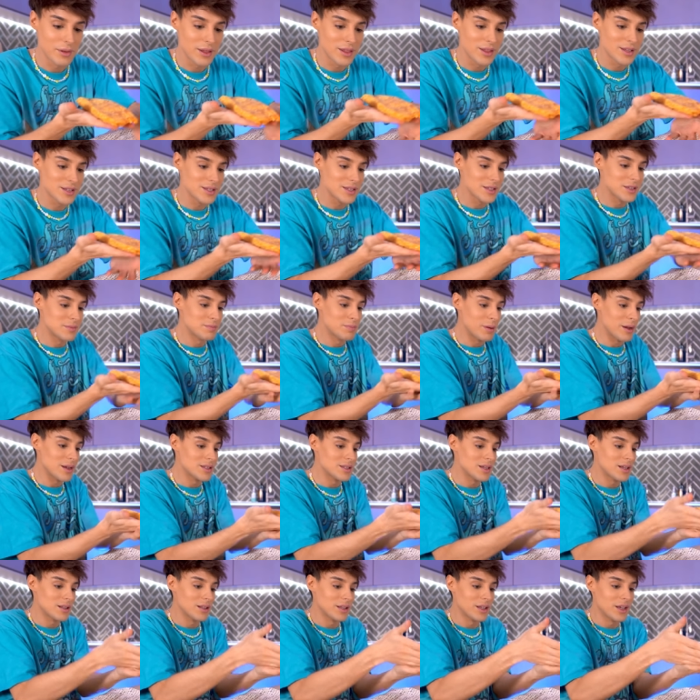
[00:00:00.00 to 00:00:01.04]
me? This is
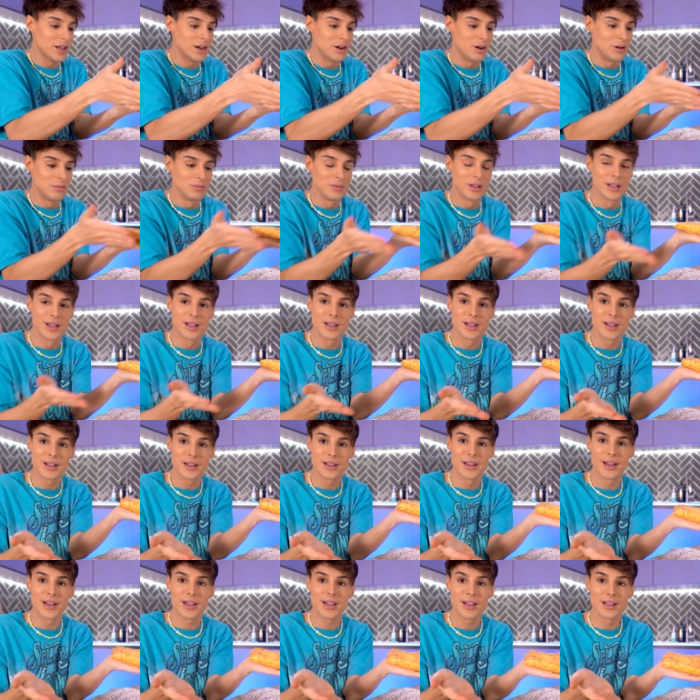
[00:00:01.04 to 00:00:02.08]
basically an omelet.
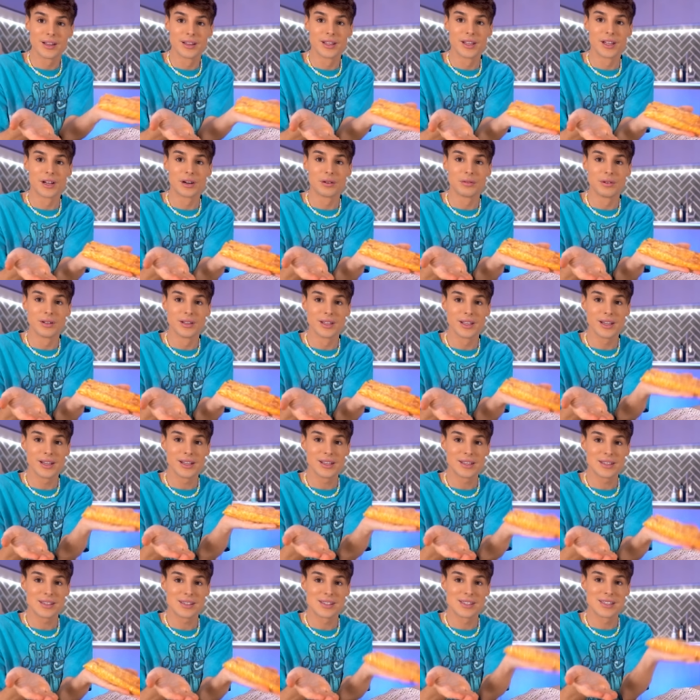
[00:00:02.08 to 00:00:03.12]
Like it literally
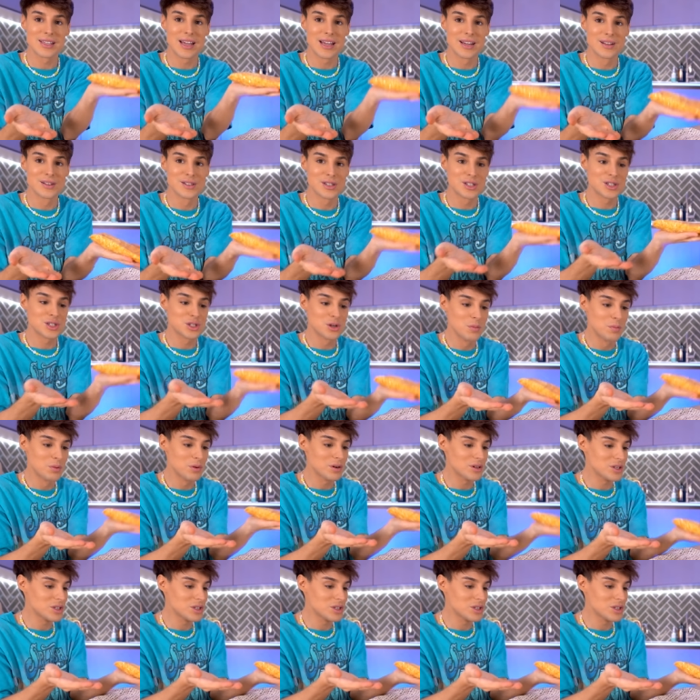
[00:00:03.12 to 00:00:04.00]
stays super